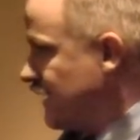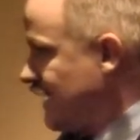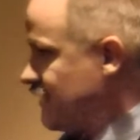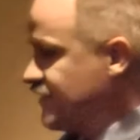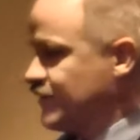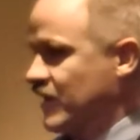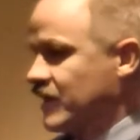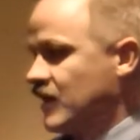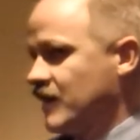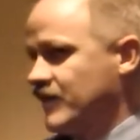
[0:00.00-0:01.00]
Hence, my
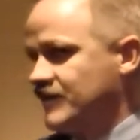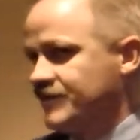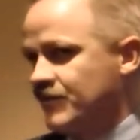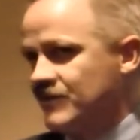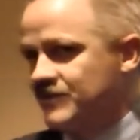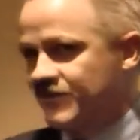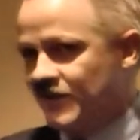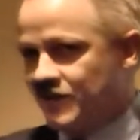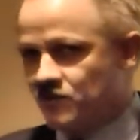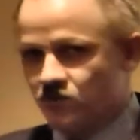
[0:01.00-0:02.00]
comments are
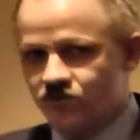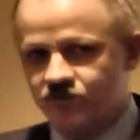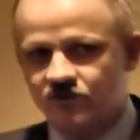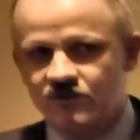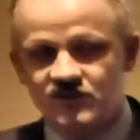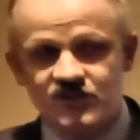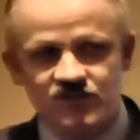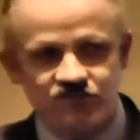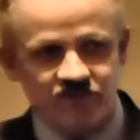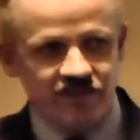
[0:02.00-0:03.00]
entitled
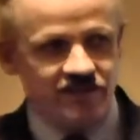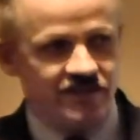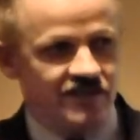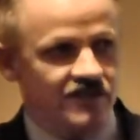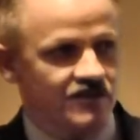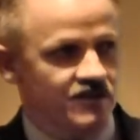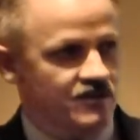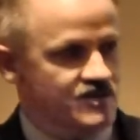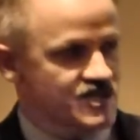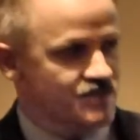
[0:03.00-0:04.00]
Defending
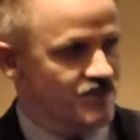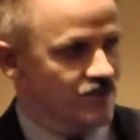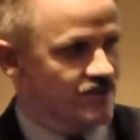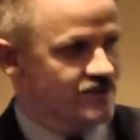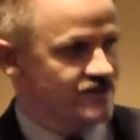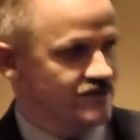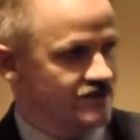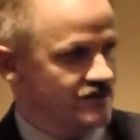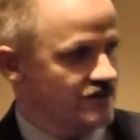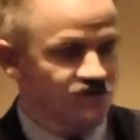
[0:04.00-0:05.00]
the Spirit
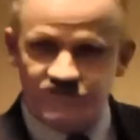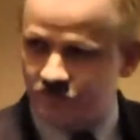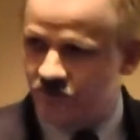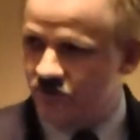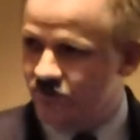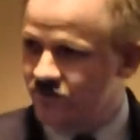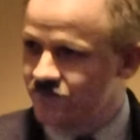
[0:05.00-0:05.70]
of Superb."